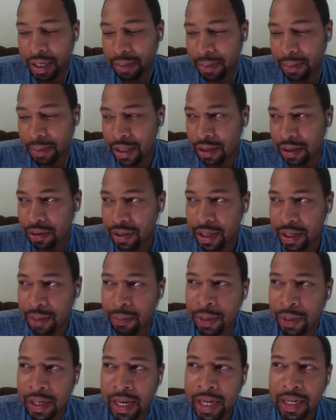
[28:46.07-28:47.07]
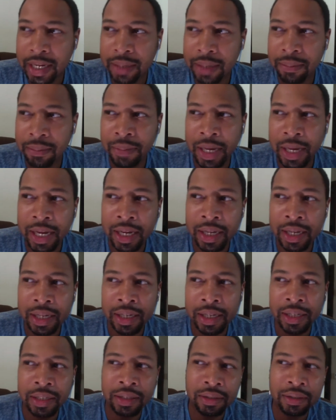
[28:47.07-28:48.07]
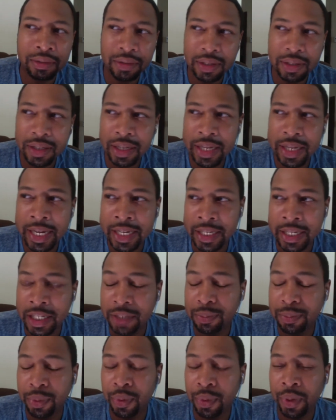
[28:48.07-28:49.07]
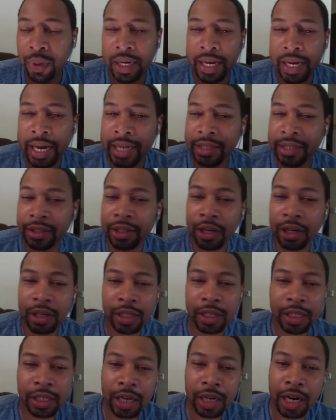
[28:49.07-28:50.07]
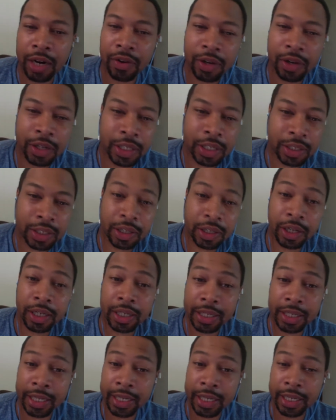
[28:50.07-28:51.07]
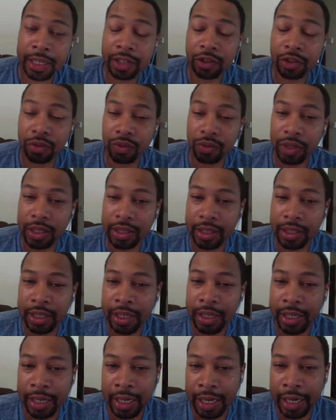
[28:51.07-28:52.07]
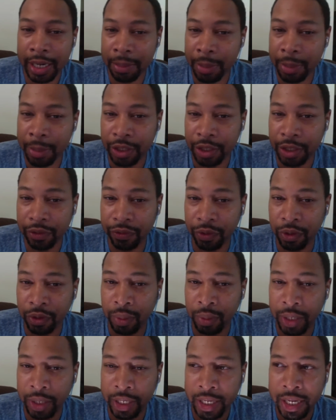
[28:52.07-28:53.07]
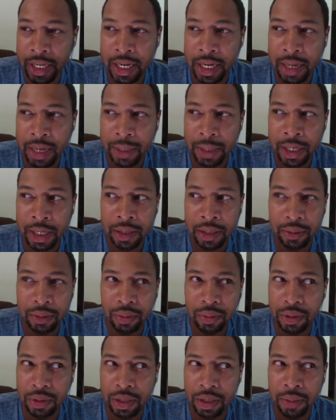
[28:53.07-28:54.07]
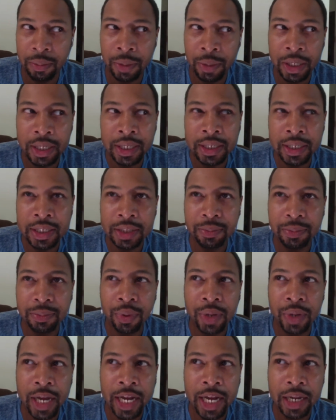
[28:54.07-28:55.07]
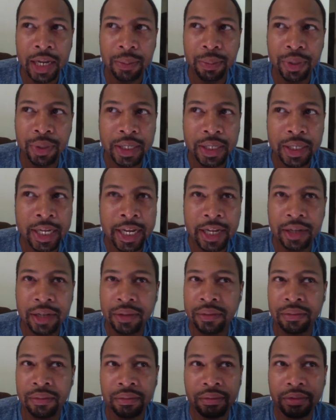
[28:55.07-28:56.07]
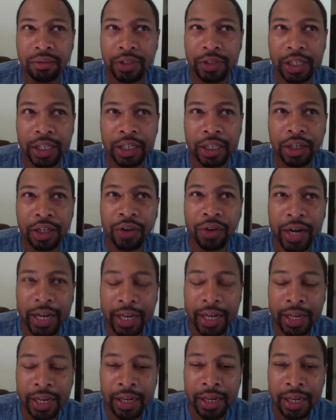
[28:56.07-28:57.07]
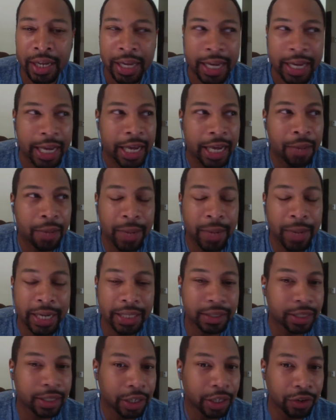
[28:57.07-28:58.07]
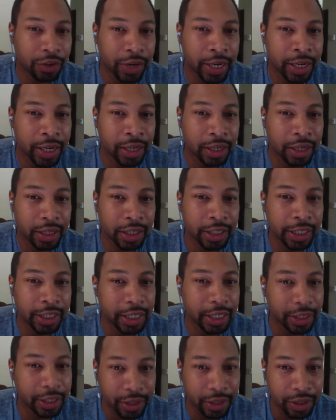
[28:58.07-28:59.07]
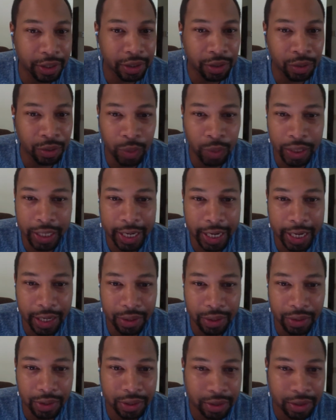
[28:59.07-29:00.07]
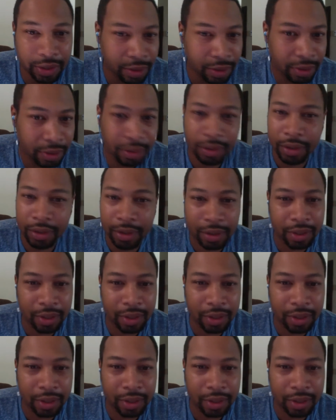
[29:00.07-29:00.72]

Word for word: I'm like, okay, but I can buy. At this point, I started. I already started to get into real estate, and then they mentioned 401k, mm-hmm. and I'm like, but at this point, I can put down ten grand and make ten grand a year with a house, right.